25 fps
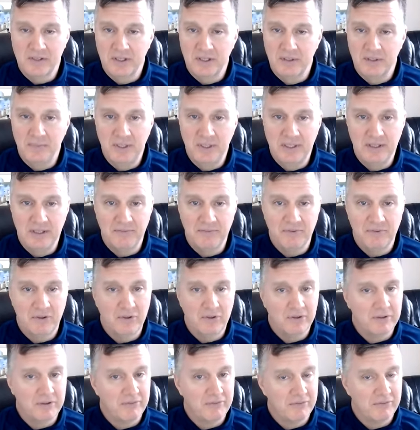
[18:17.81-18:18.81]
going to be
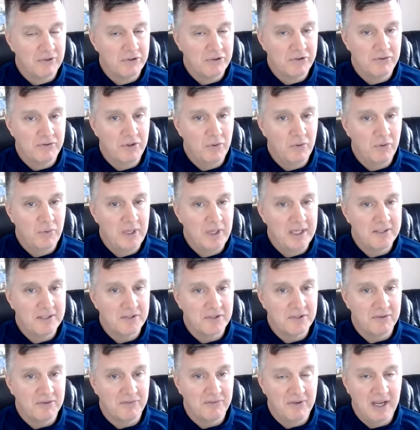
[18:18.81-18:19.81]
difficult the first few
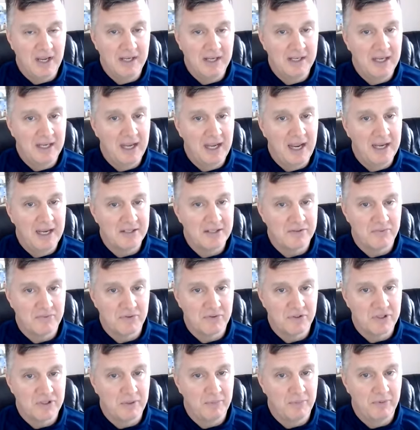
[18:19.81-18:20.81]
weeks to find a case for
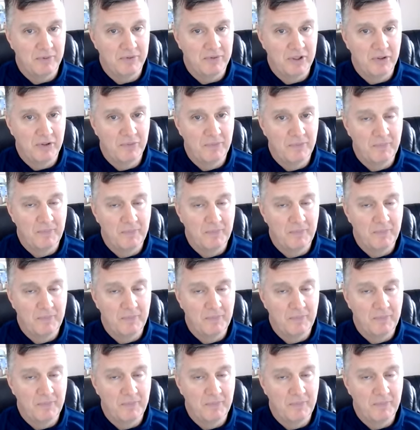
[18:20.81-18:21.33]
some of you,